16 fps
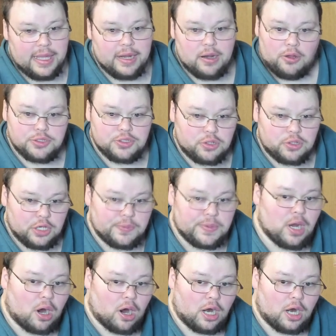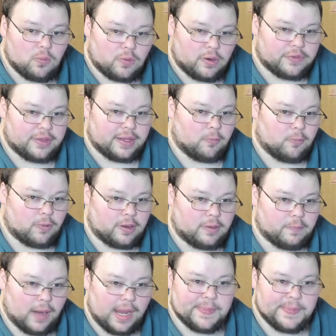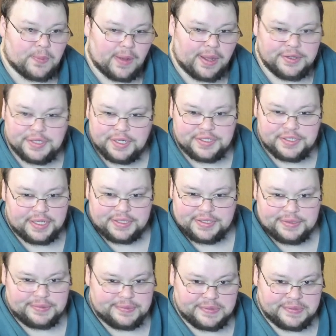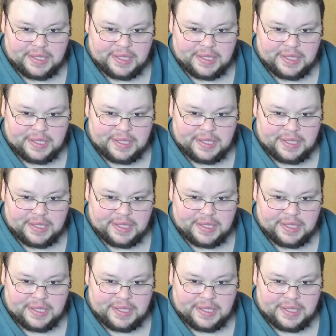It also could be a hardware thing where pipewire just doesn't